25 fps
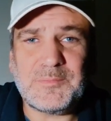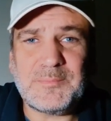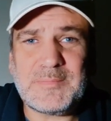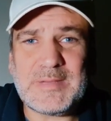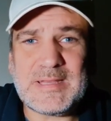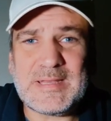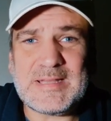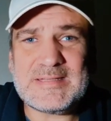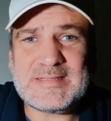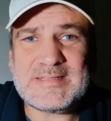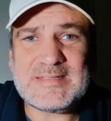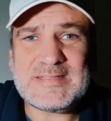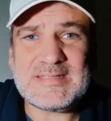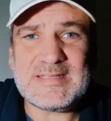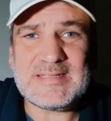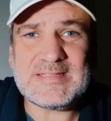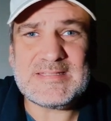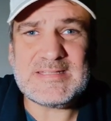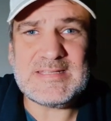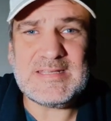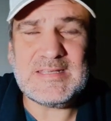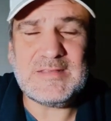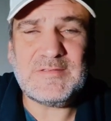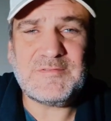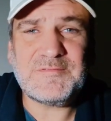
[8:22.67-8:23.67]
Man
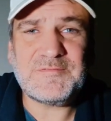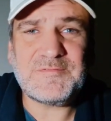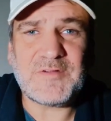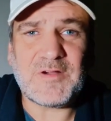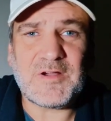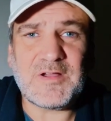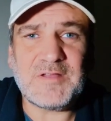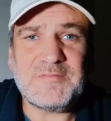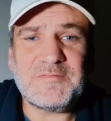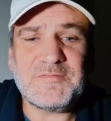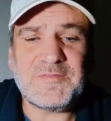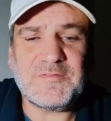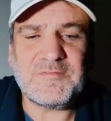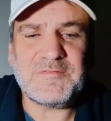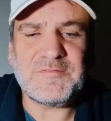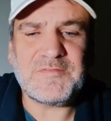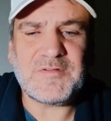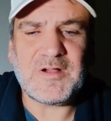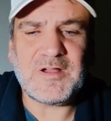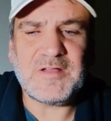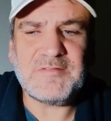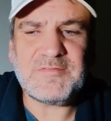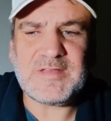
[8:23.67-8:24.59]
City, 5 from 5.